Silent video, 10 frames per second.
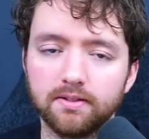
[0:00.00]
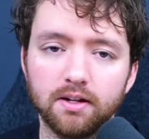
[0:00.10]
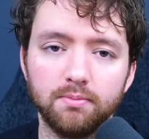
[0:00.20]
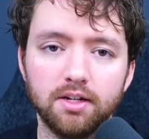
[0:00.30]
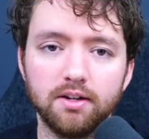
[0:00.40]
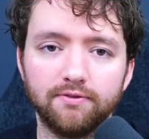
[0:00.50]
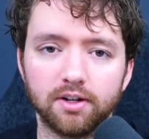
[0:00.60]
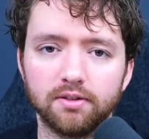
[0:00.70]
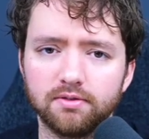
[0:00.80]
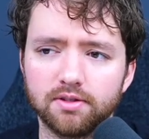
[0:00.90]
it's going to be
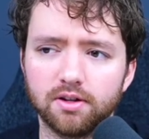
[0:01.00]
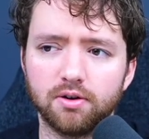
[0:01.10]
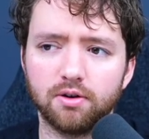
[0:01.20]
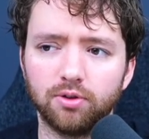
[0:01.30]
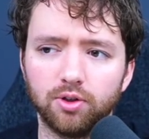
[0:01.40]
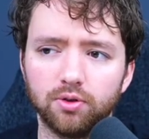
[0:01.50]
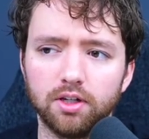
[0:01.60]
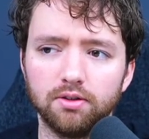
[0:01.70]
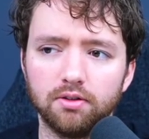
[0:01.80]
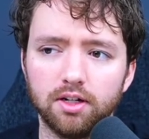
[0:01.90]
different. So
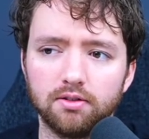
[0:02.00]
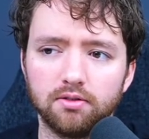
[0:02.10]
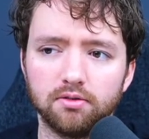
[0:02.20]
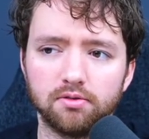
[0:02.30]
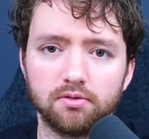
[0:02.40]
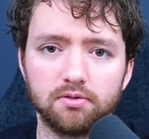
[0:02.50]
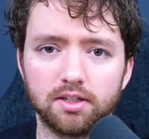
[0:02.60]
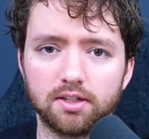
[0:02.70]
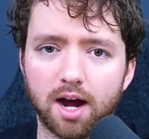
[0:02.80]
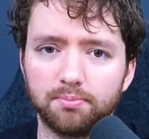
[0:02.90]
you'll either need to
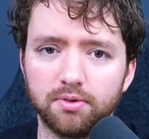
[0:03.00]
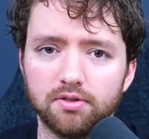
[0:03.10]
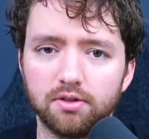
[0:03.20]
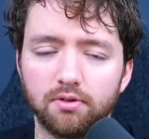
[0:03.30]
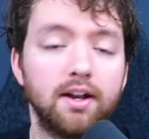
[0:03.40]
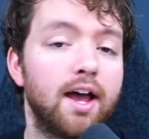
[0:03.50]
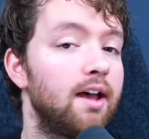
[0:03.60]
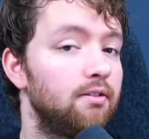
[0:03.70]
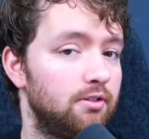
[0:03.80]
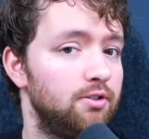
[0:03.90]
stop using Red
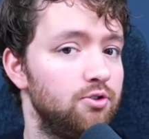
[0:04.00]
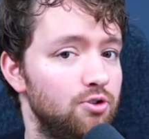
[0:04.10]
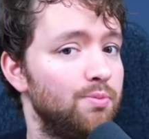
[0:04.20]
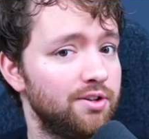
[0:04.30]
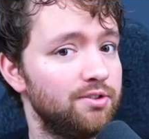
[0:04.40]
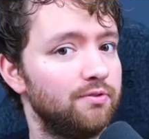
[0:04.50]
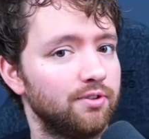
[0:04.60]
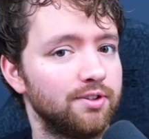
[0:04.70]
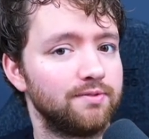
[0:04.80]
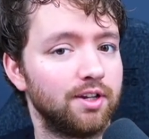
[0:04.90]
Hat and use Ubuntu
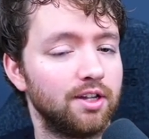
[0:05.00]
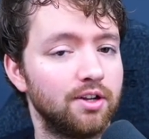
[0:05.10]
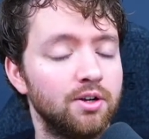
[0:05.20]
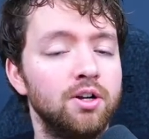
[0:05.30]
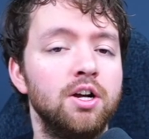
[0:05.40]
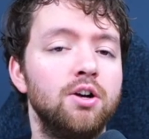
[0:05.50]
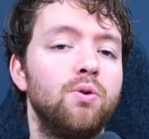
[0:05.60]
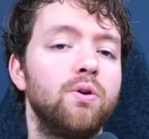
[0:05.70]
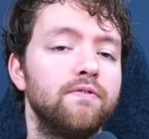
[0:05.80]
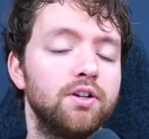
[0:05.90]
for this video,
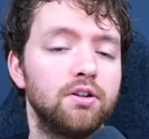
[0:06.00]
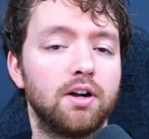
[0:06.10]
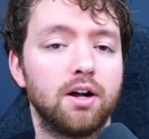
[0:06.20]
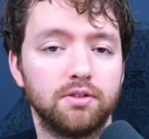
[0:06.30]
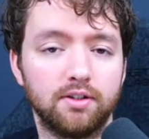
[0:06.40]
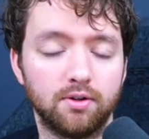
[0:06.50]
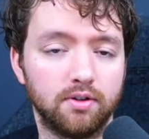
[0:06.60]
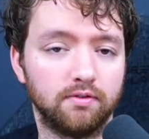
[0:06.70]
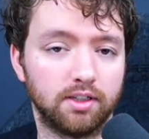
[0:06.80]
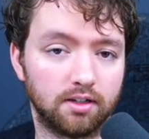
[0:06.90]
or figure out the
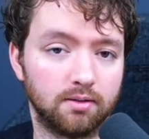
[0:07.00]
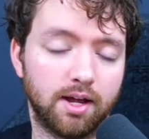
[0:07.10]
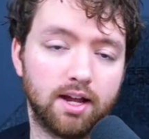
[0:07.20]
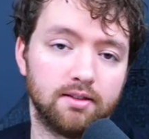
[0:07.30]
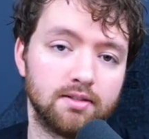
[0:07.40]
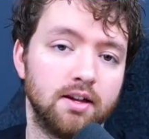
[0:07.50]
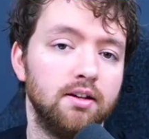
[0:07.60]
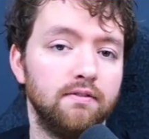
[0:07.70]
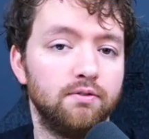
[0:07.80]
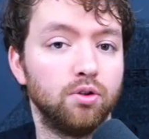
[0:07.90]
equivalent commands
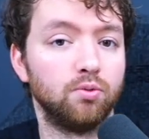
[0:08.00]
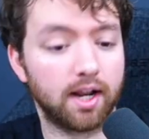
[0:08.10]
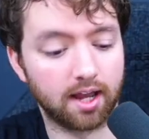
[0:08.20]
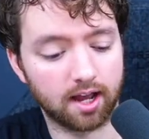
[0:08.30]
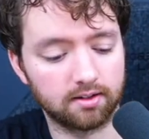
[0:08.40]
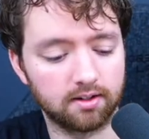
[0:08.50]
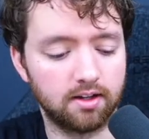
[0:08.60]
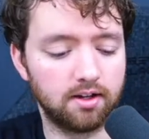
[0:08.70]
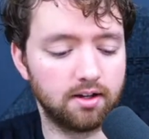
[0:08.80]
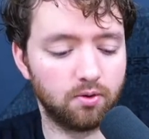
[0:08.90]
for Red Hat.